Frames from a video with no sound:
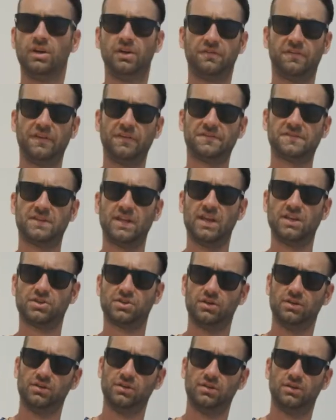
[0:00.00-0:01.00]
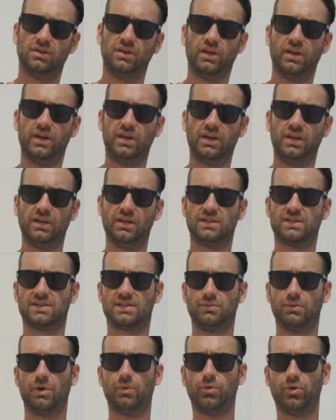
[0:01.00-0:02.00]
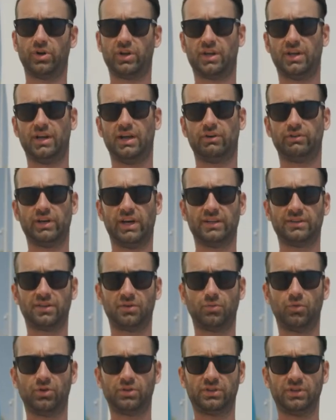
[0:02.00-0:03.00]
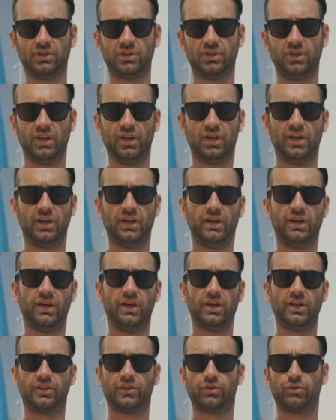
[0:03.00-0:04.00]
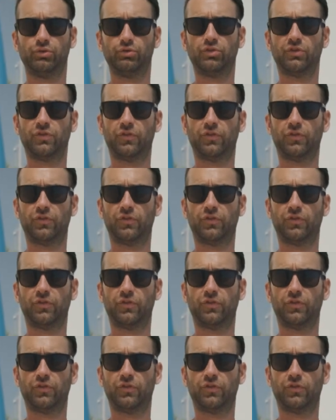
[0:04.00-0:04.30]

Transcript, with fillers: Fifth station, it's we're working out underwater uh, through the